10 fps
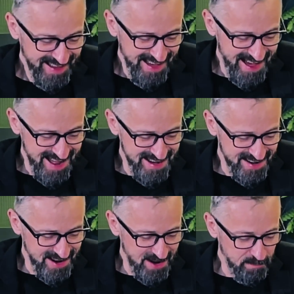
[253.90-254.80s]
And
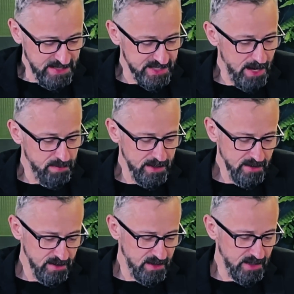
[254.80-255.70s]
Peter
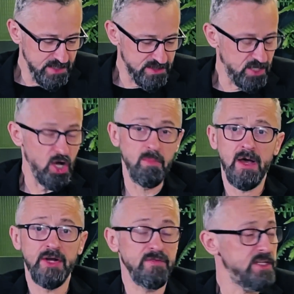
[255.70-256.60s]
Epping, he's the global
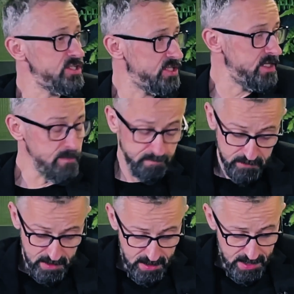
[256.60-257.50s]
head of ESG,
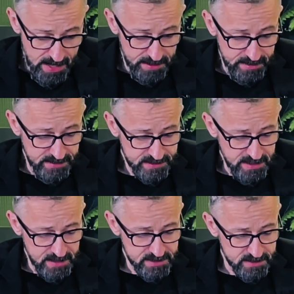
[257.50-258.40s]
and he
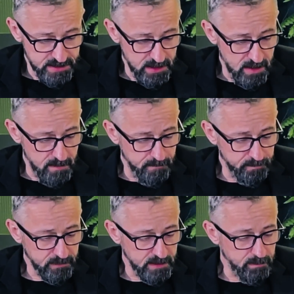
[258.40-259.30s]
says that
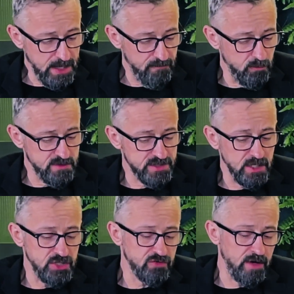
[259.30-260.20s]
the platform is
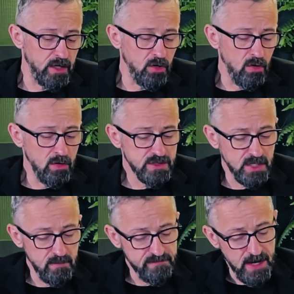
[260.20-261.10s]
designed to create
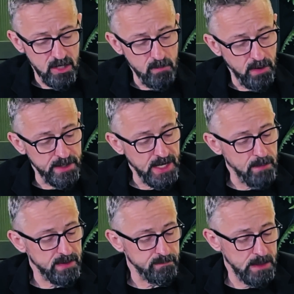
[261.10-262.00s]
long-term value by
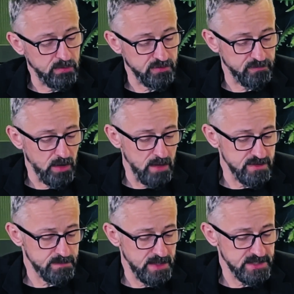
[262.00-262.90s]
enabling people to thrive
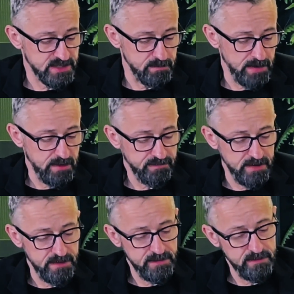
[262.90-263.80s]
in spaces that benefit